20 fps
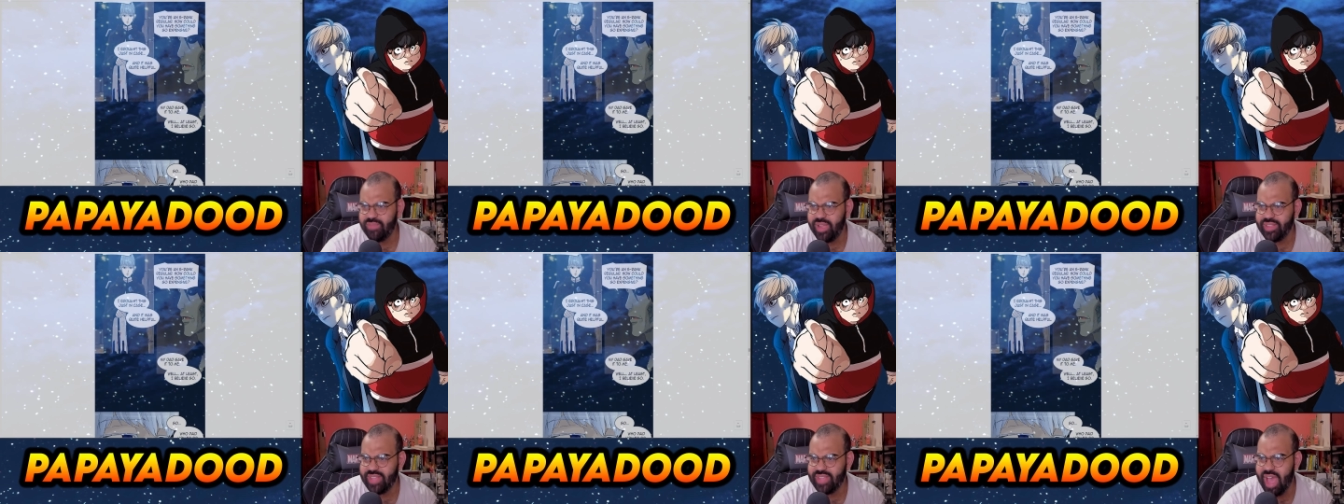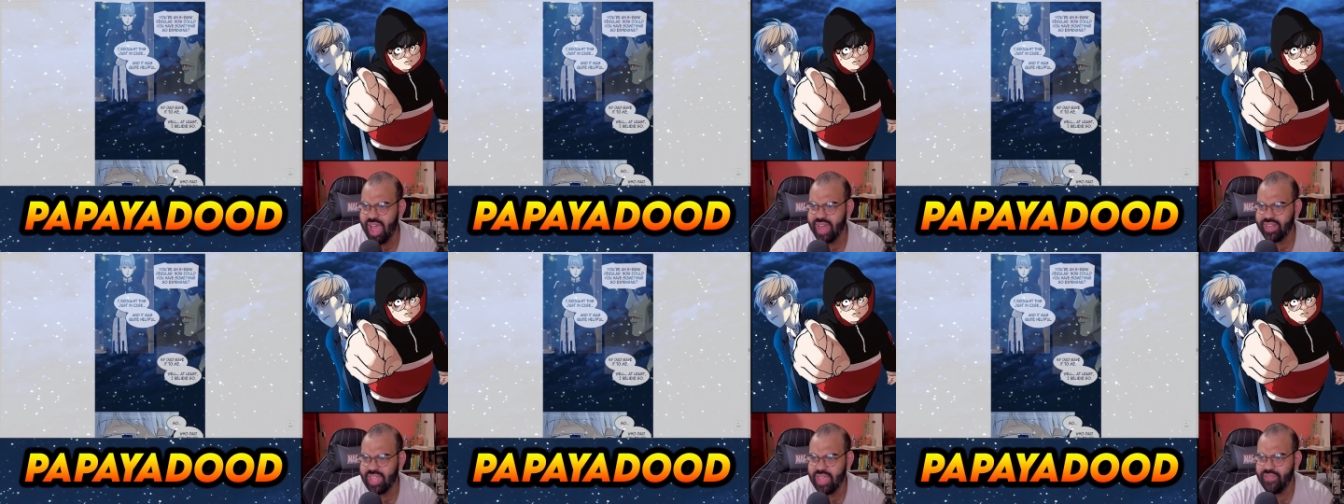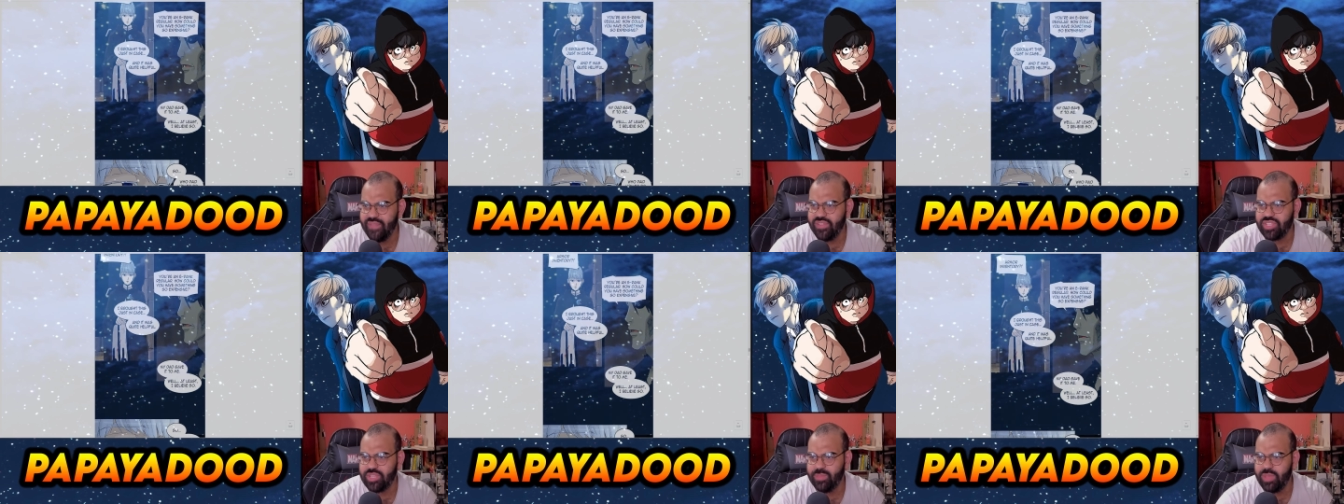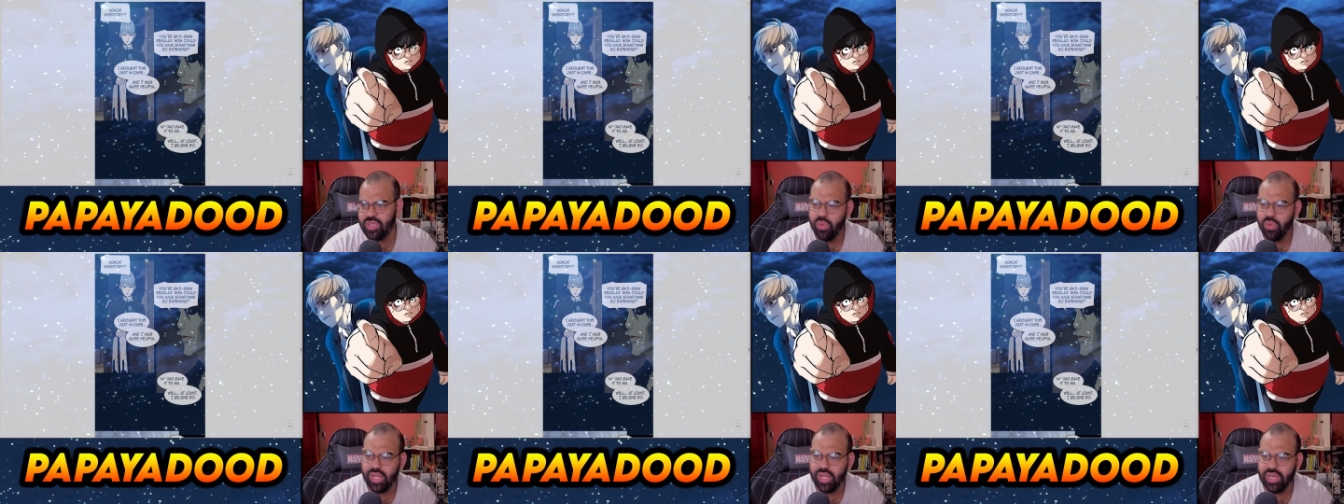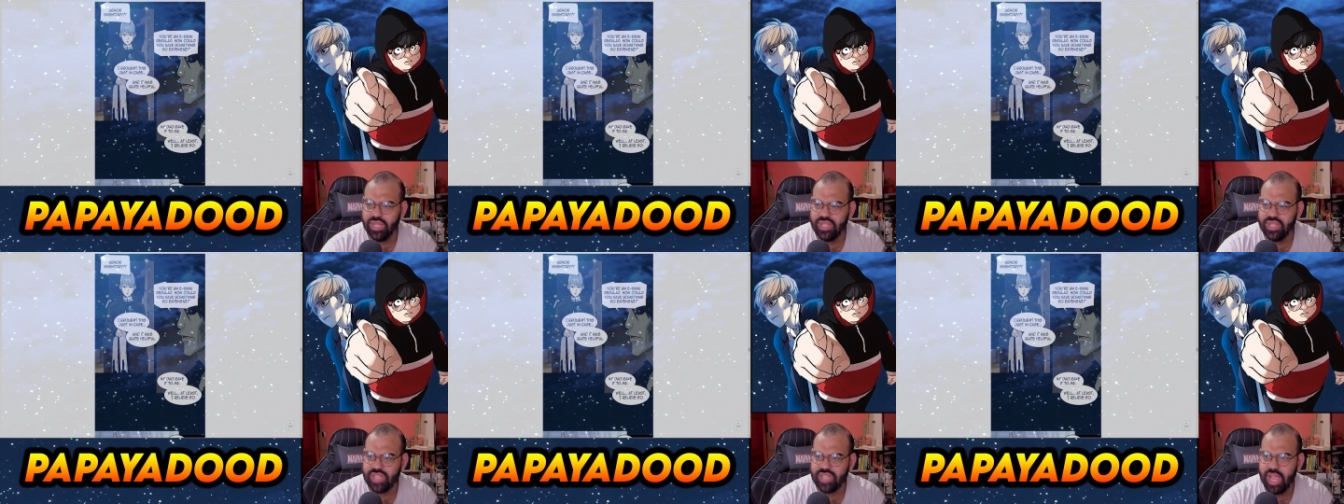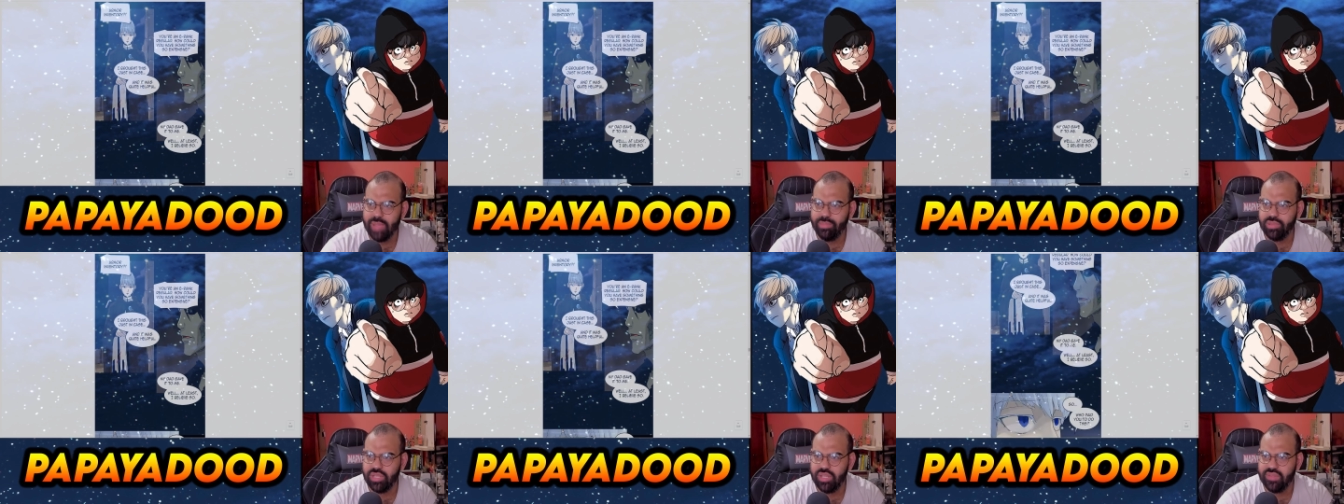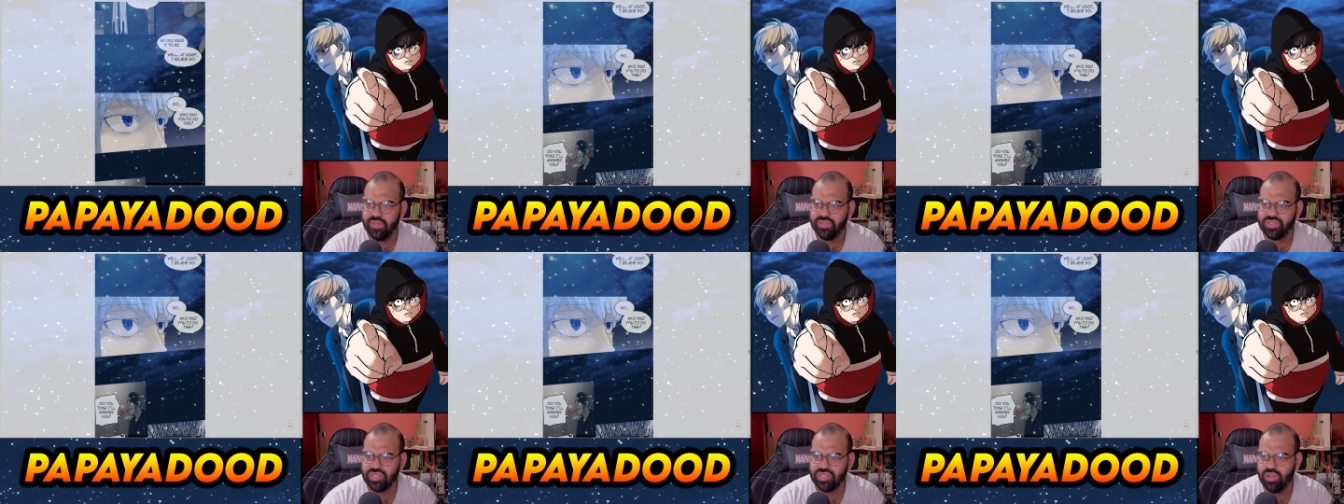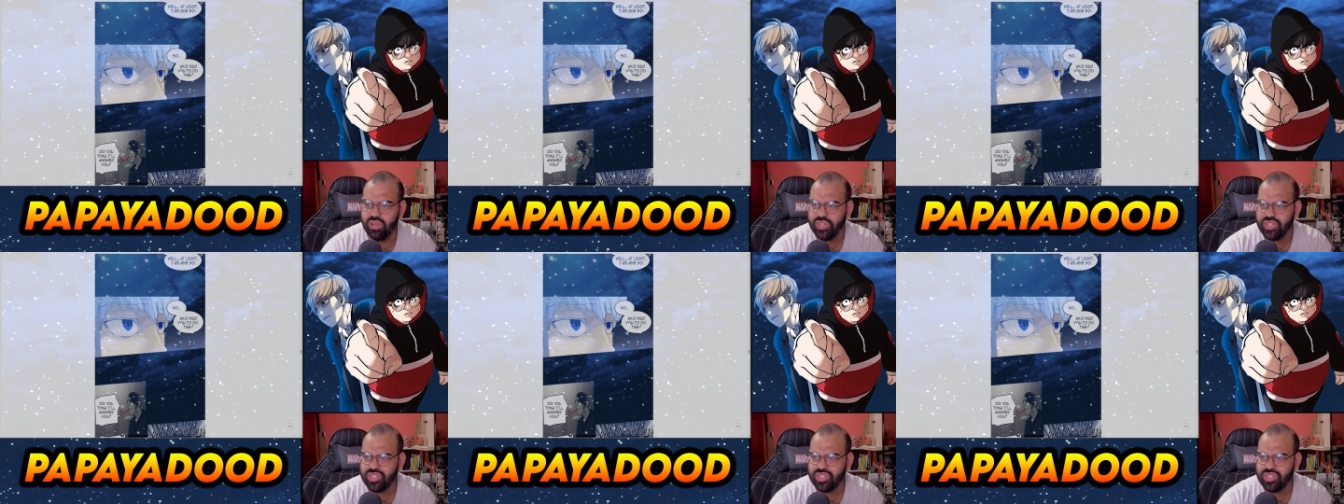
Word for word: My dad gave it to me. Well, at least I believe so.